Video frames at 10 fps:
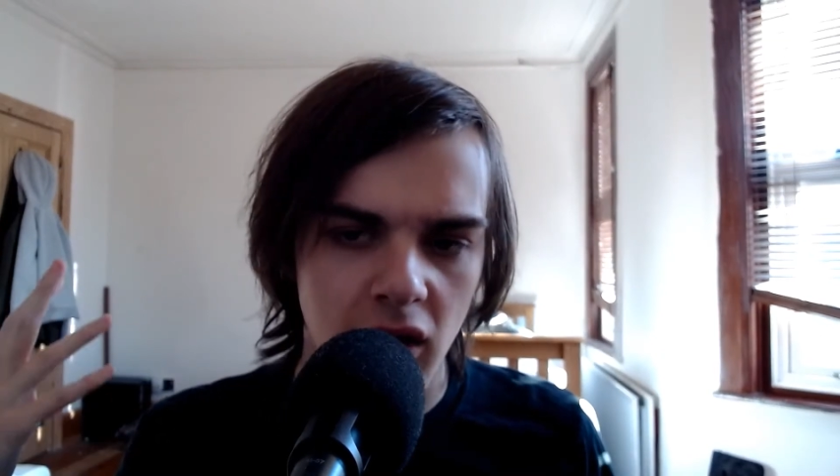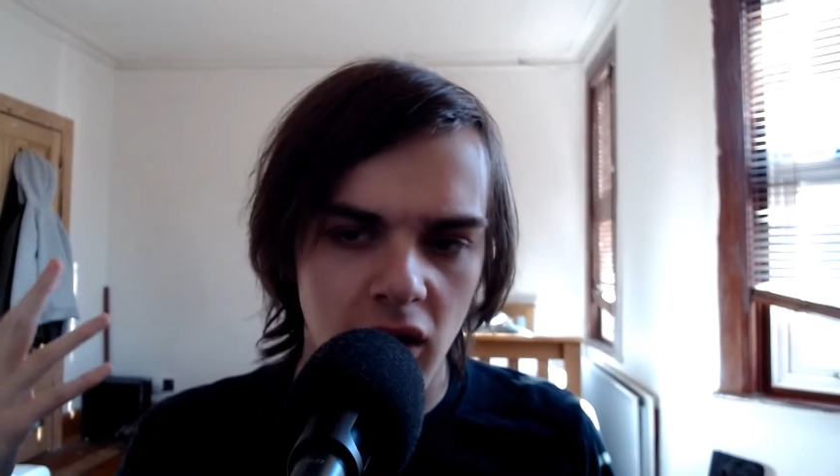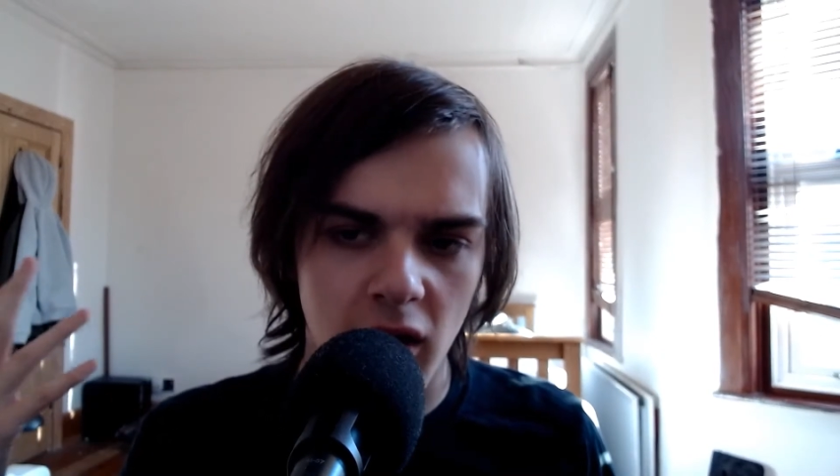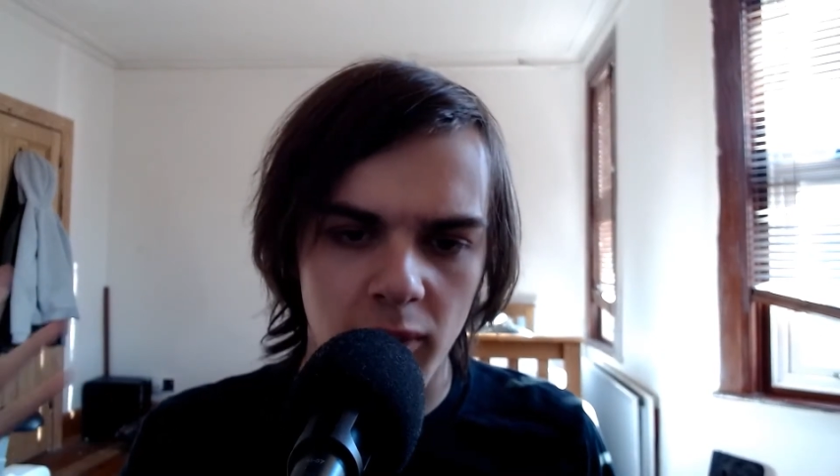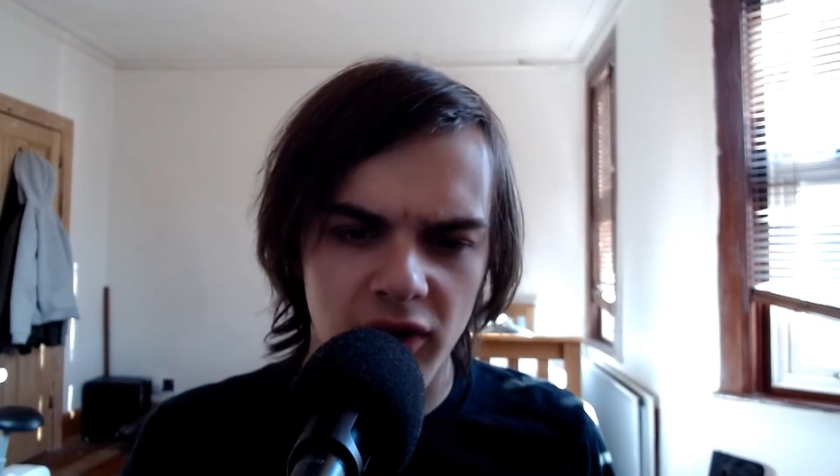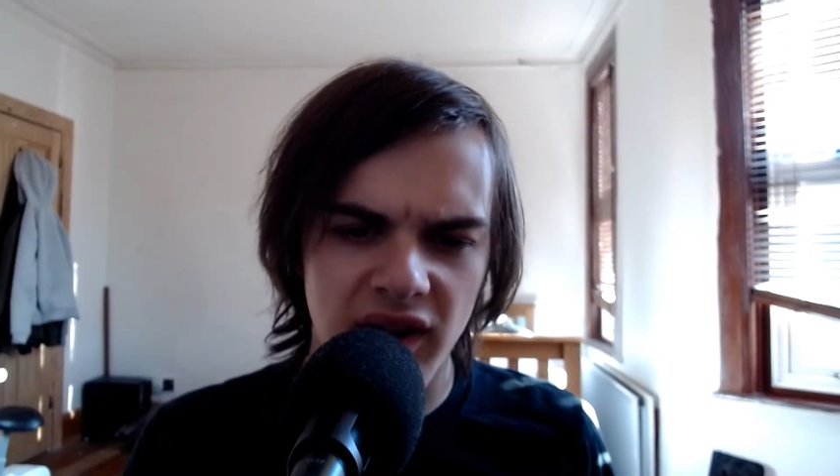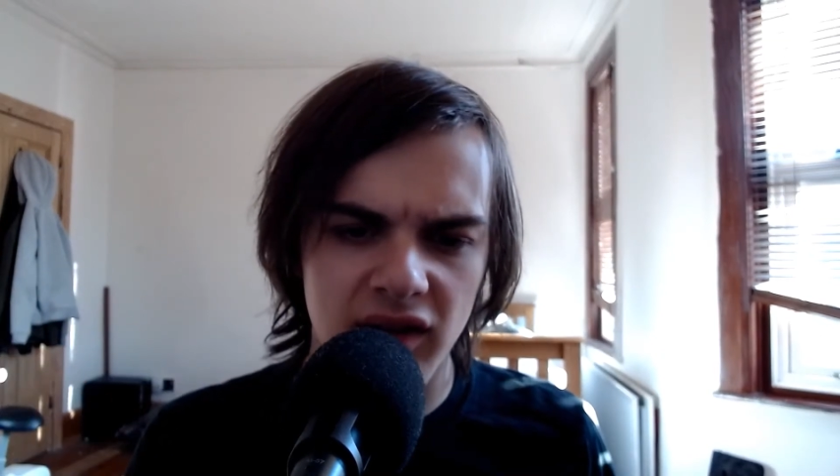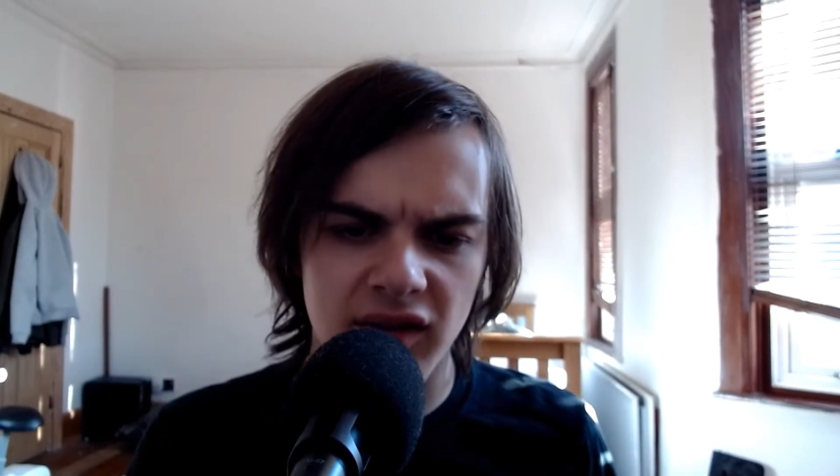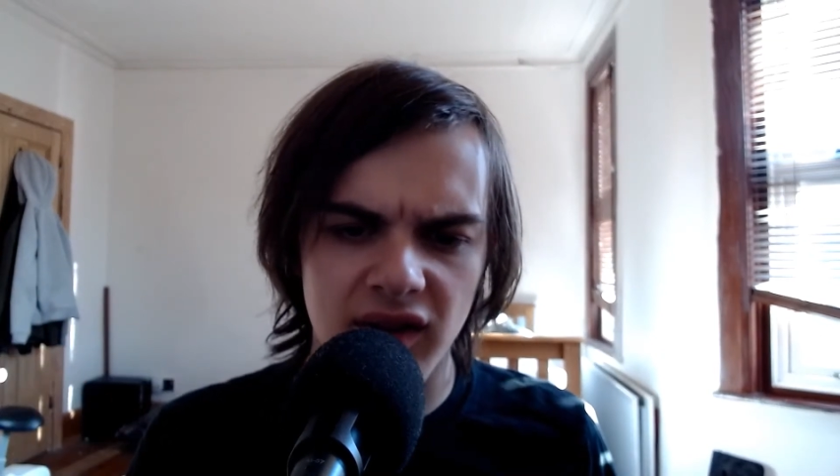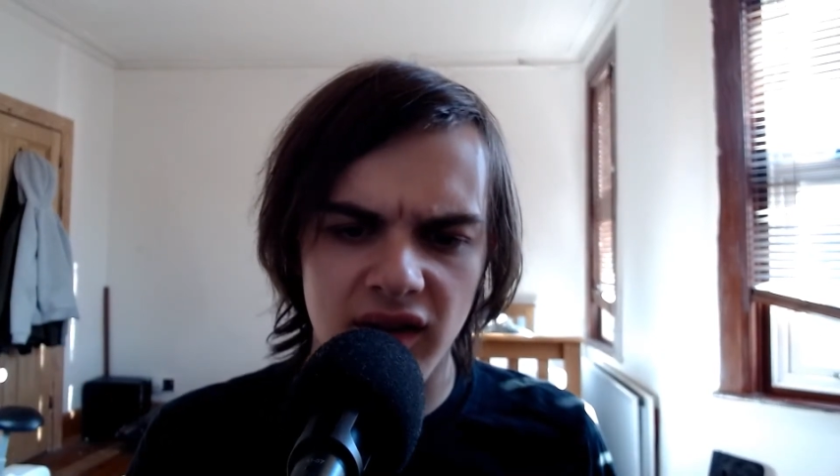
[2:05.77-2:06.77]

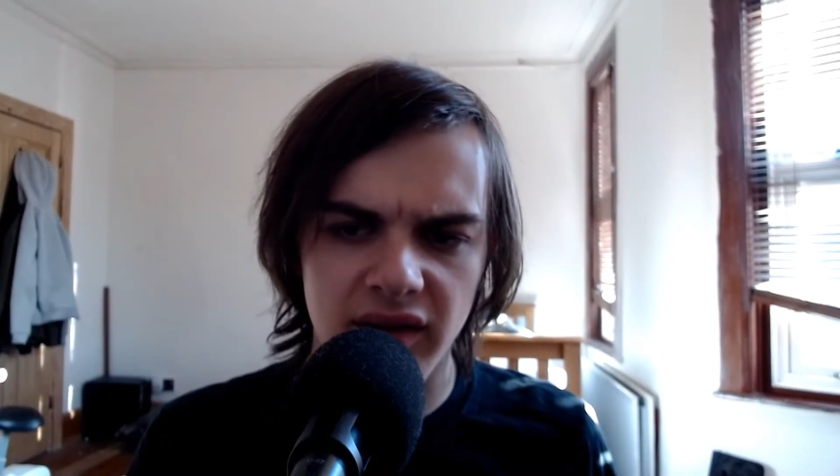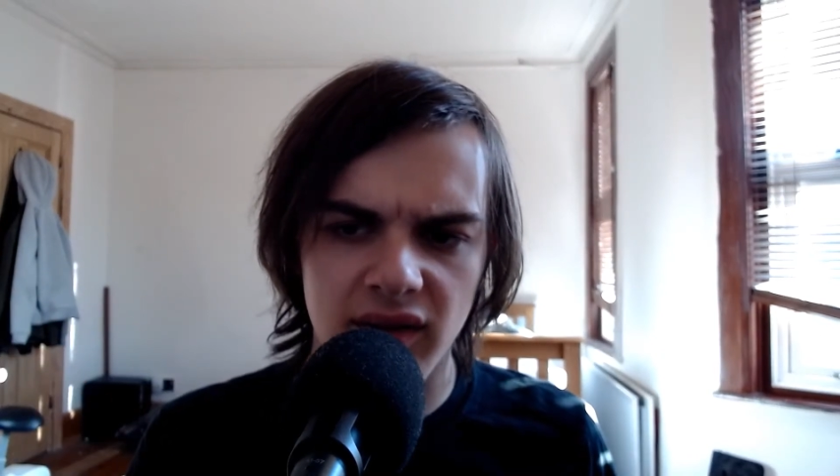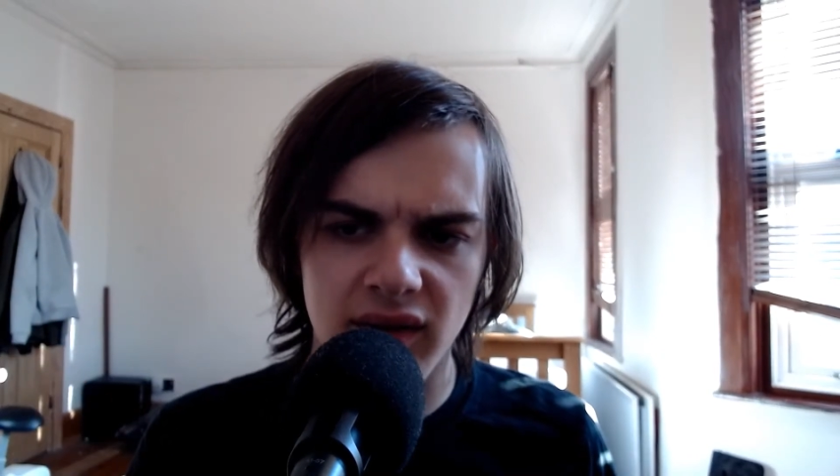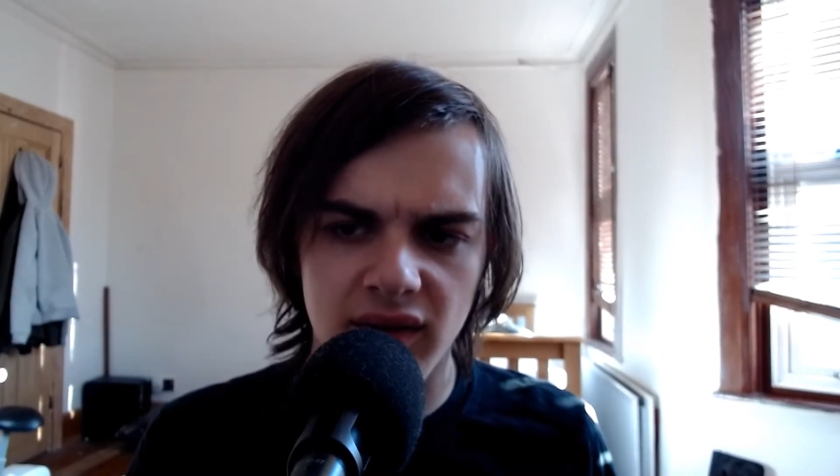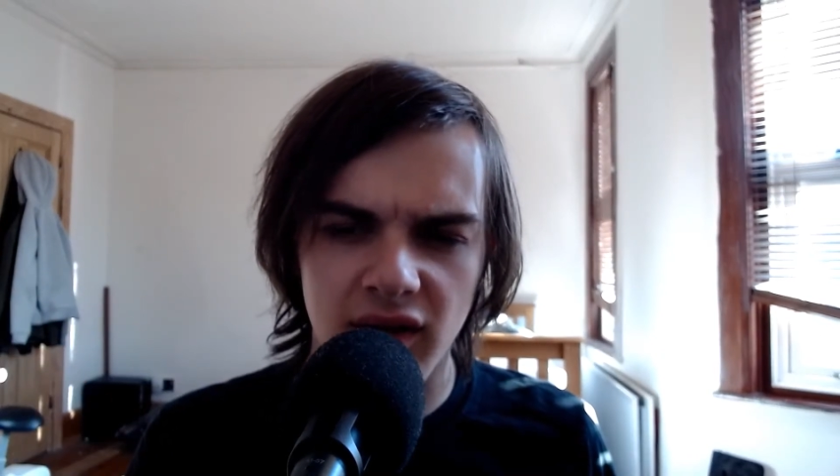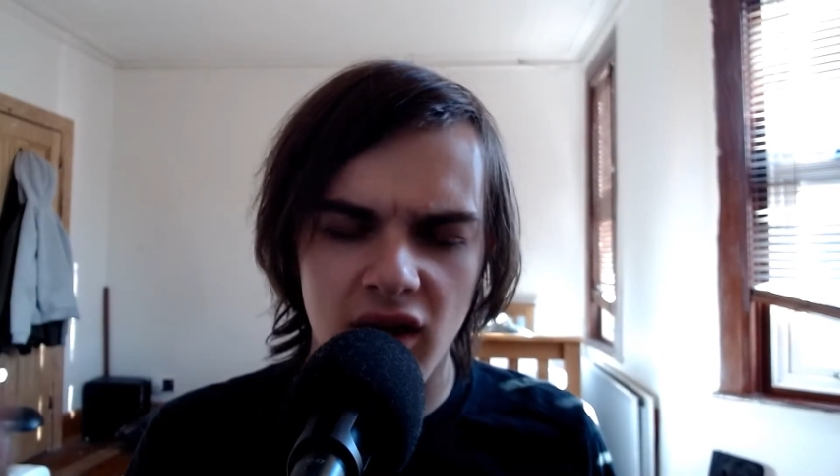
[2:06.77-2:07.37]
pretends it's